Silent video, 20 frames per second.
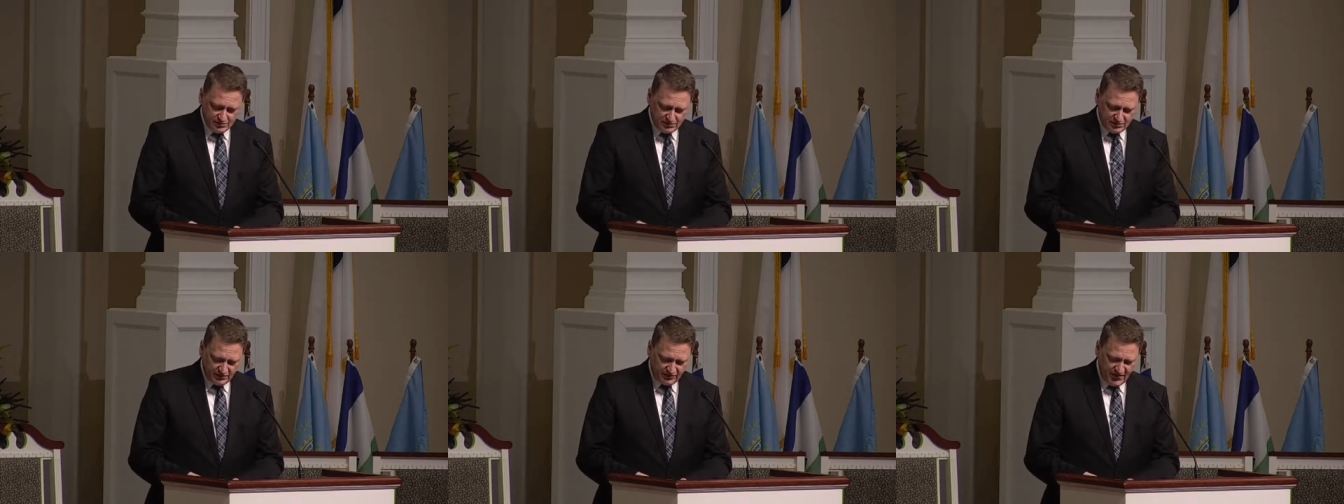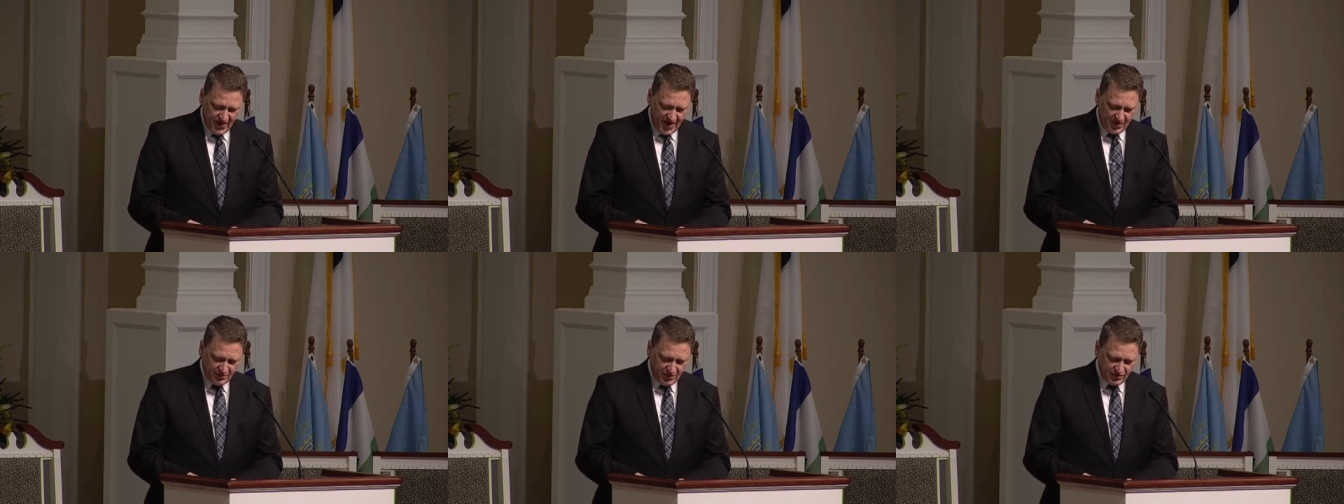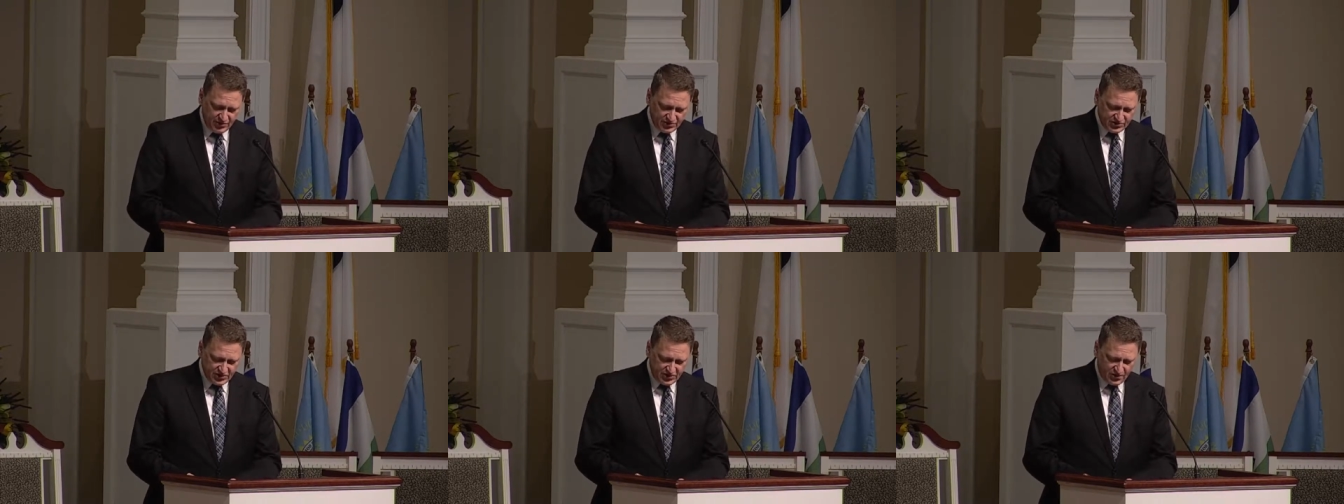The
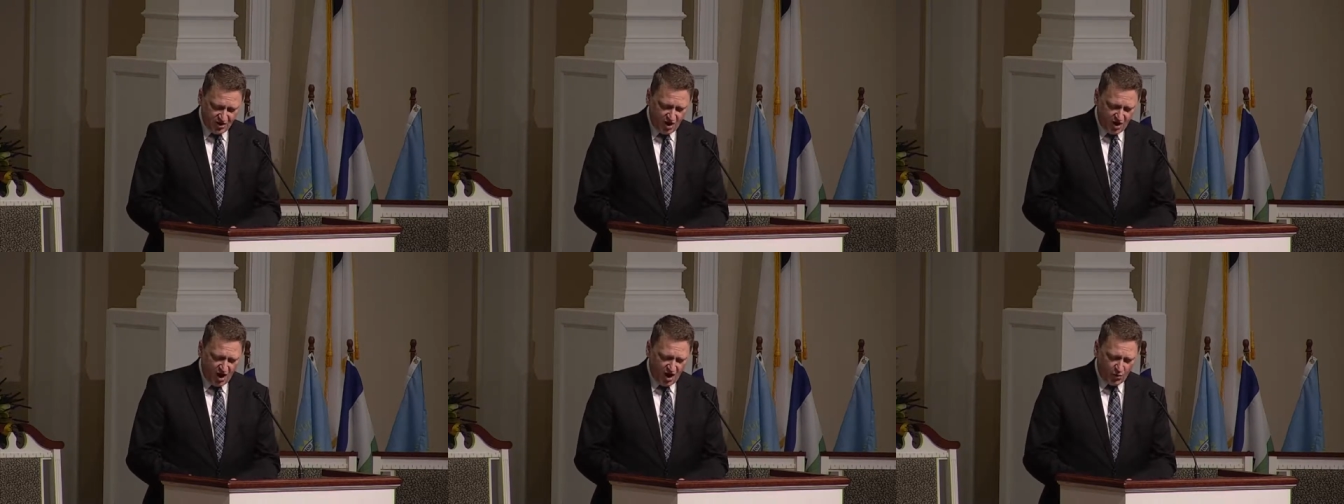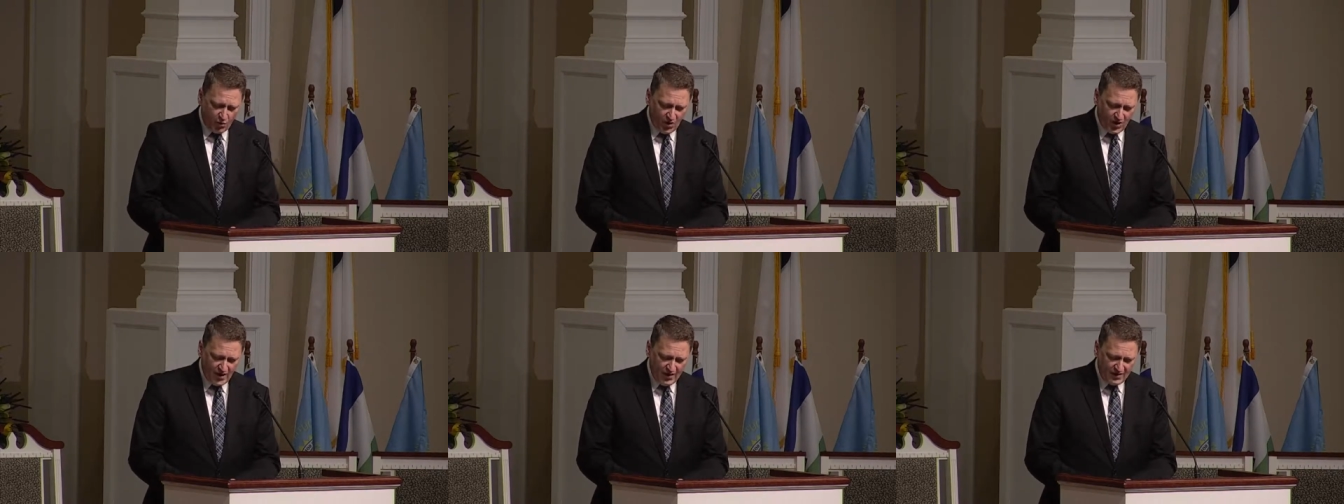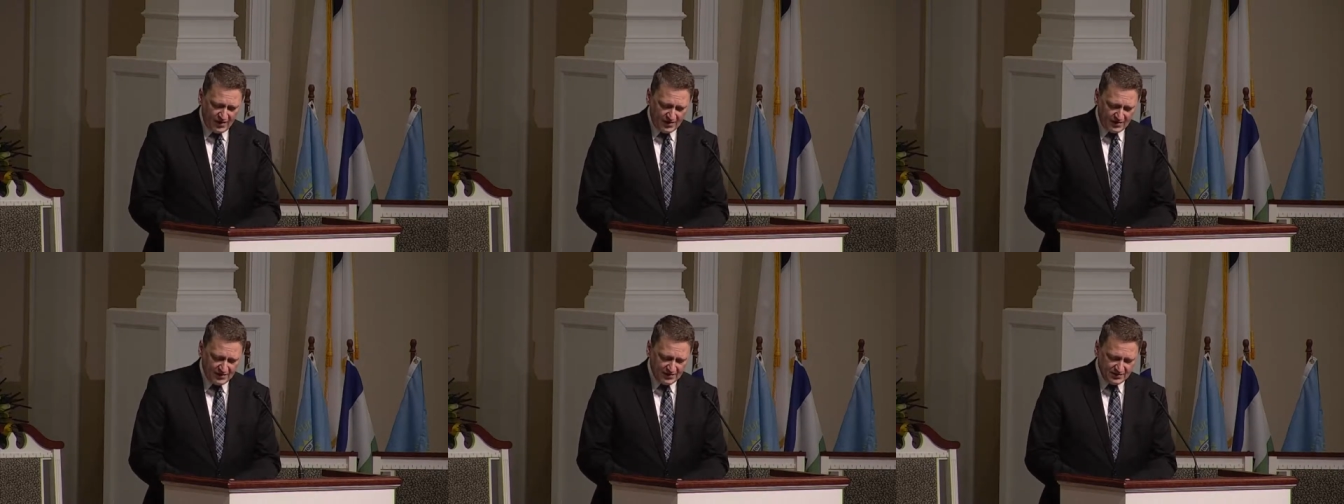family was in the
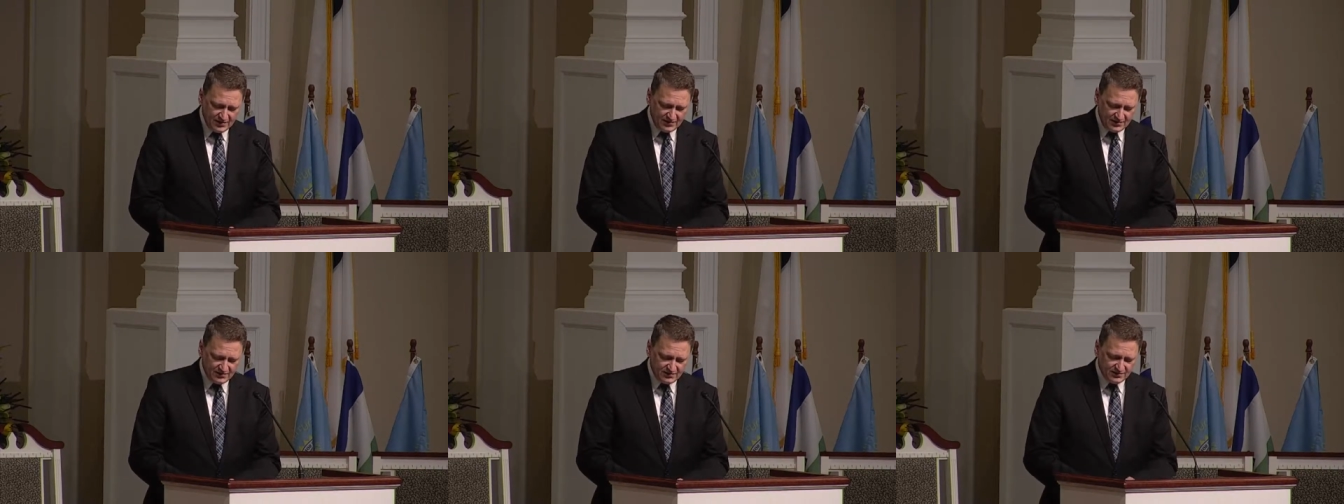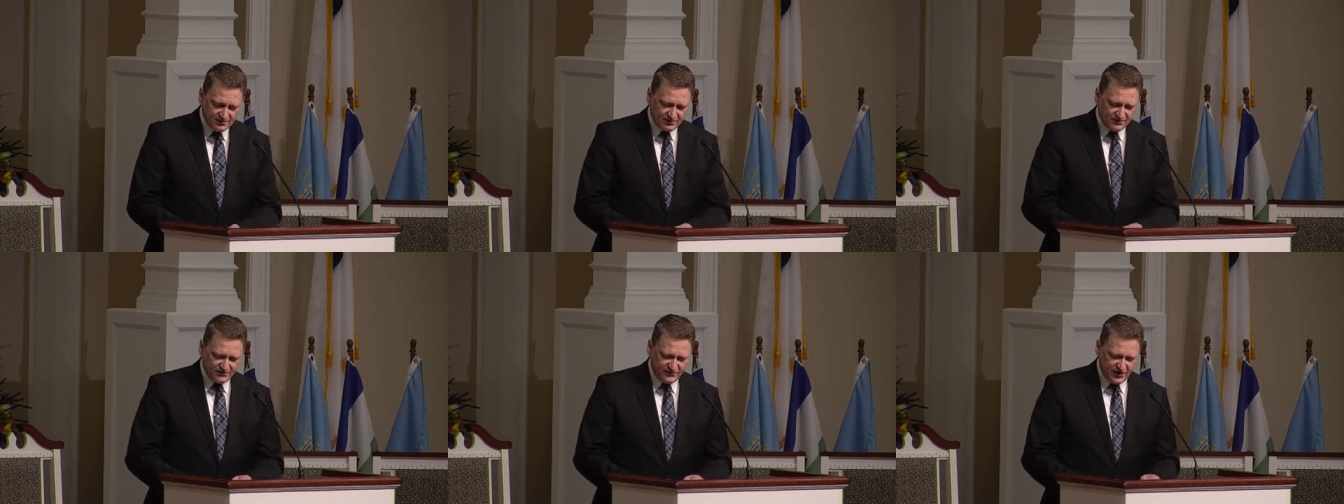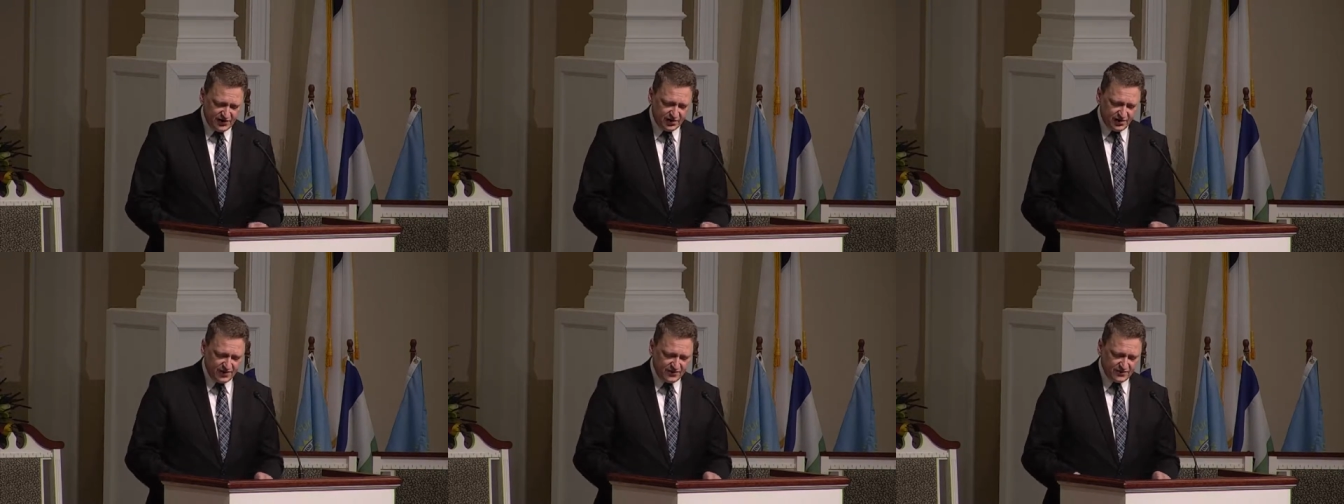hallway,
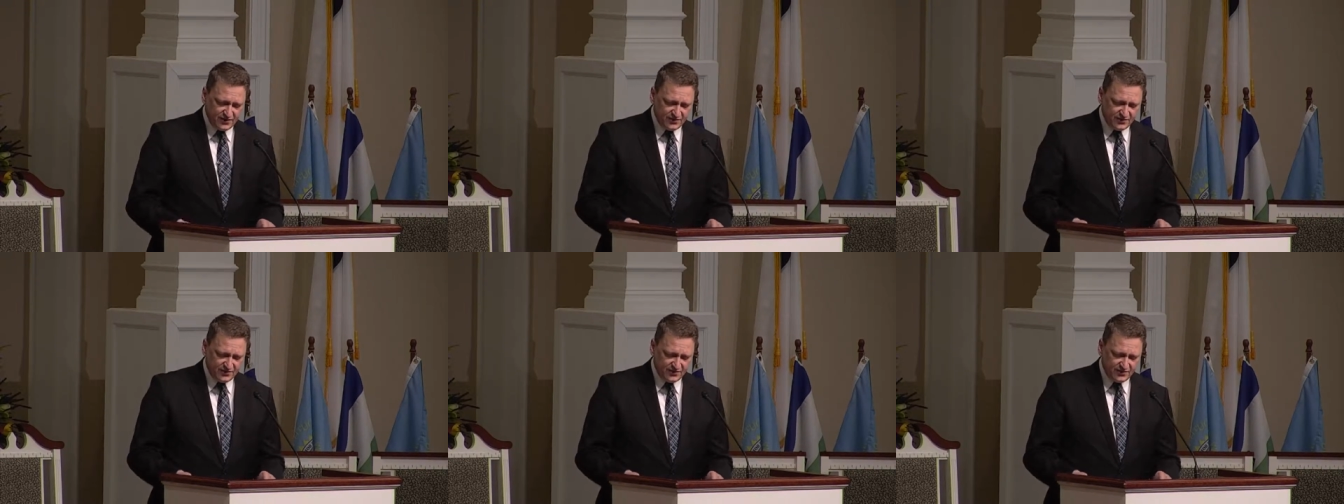feeling